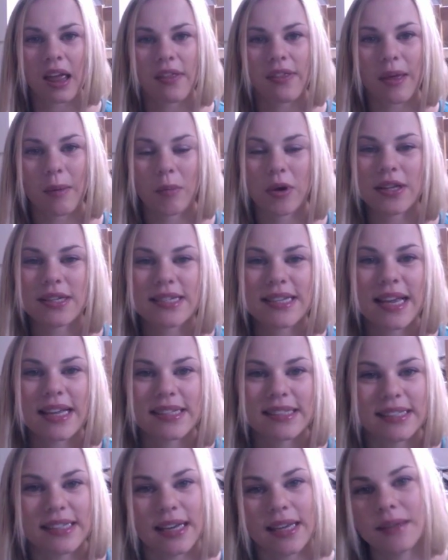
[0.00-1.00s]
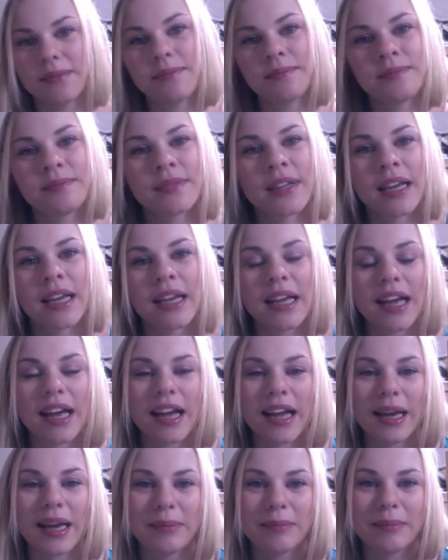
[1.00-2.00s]
Then once that's done,
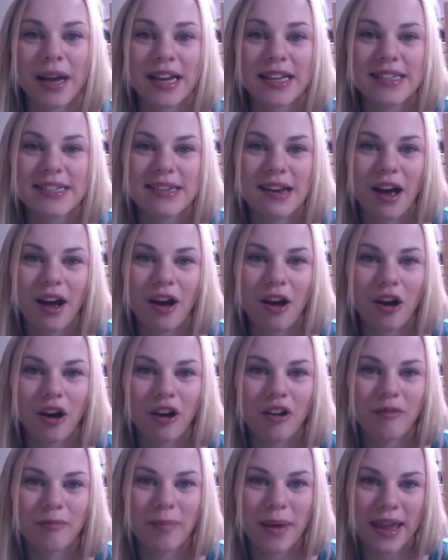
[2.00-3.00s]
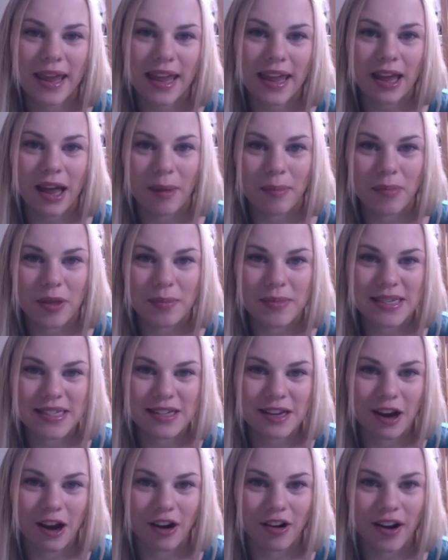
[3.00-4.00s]
I start off picking up the
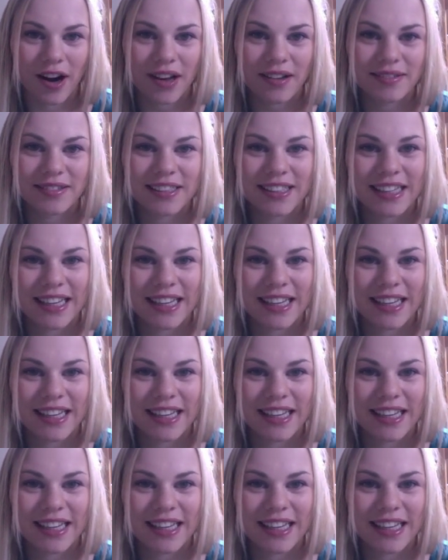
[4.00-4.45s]
mascara,